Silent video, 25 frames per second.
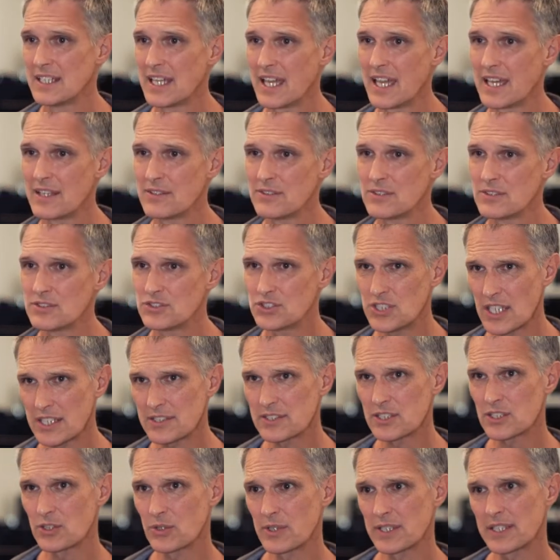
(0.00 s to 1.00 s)
And
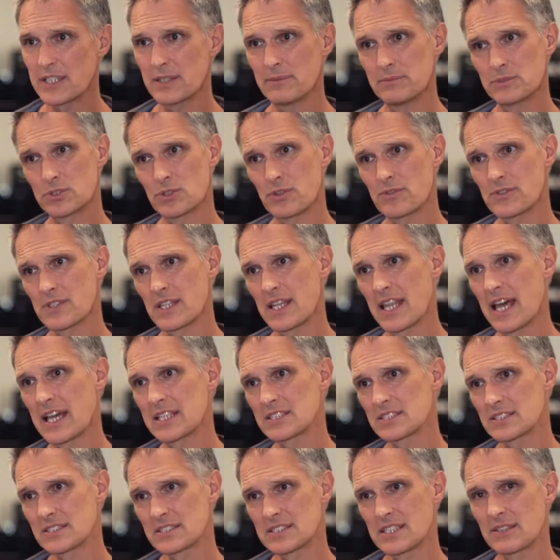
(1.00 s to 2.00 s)
check the curriculums over the
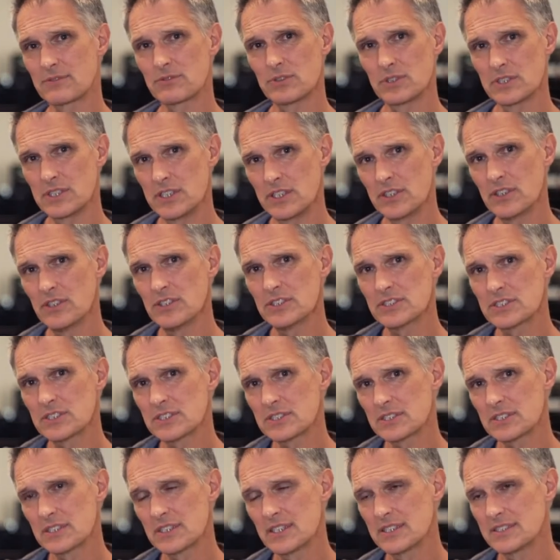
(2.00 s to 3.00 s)
last several
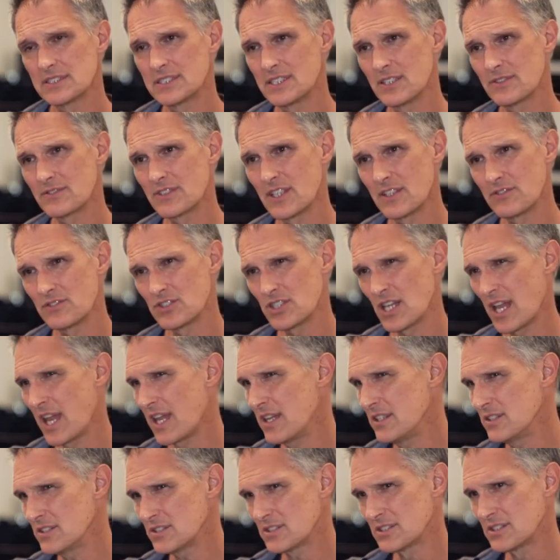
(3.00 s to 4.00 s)
years and see if they've
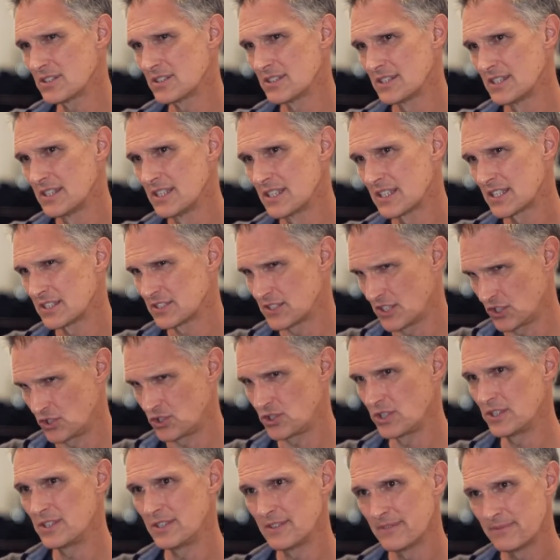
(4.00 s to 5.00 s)
changed, because they
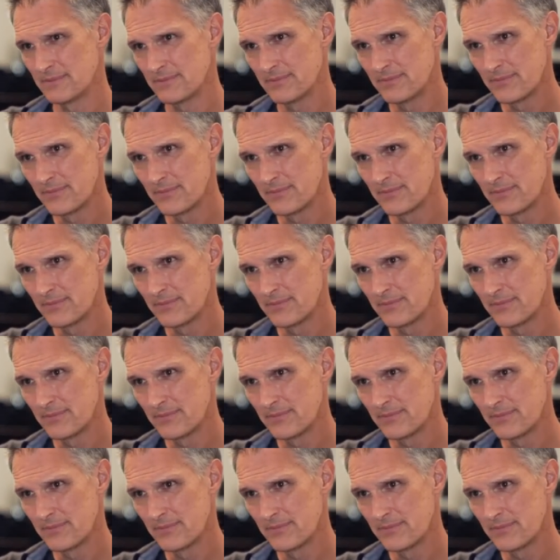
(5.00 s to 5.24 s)
should,